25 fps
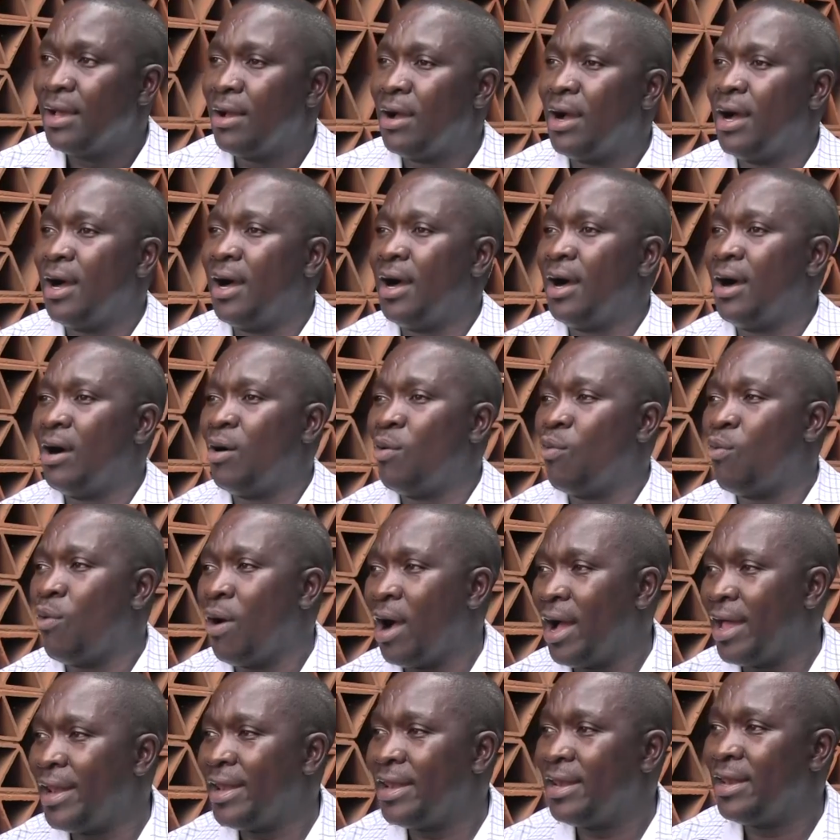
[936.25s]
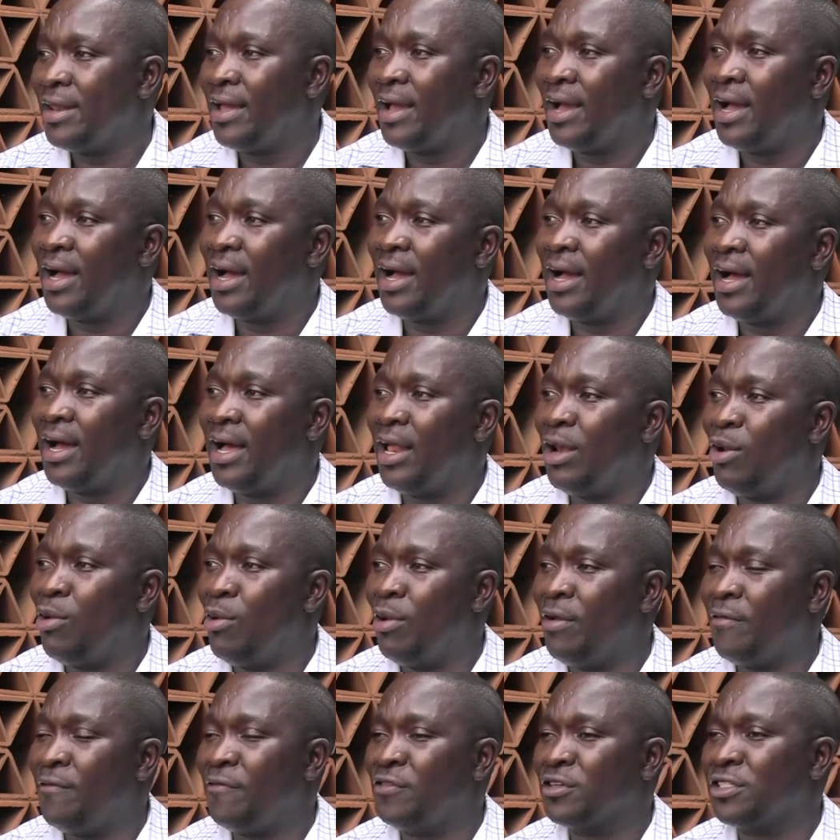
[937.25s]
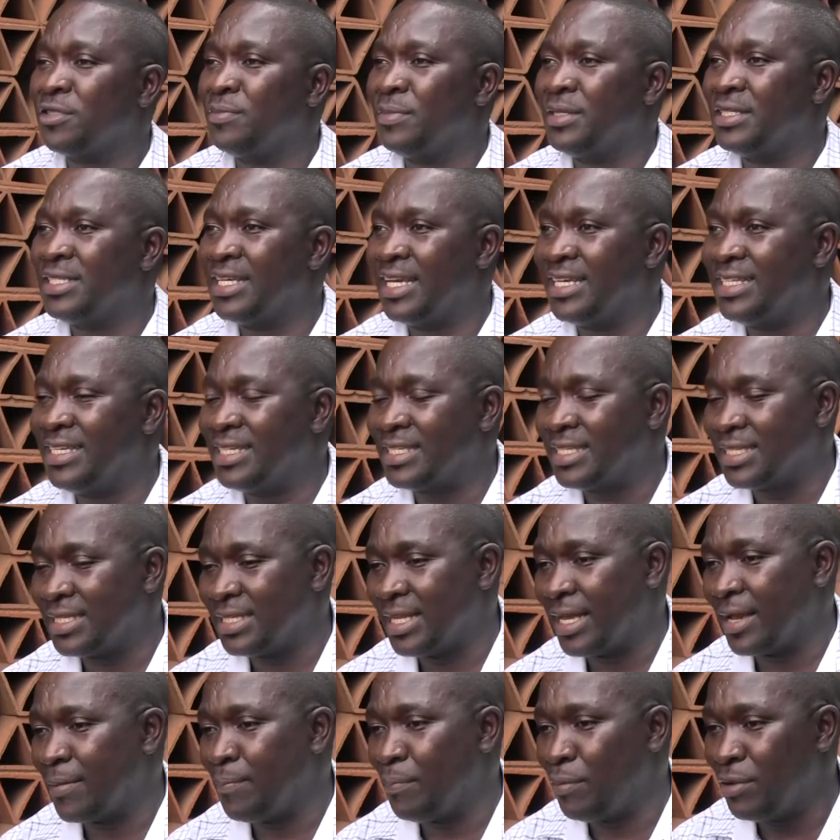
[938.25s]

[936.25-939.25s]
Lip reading: One, law enforcement agencies like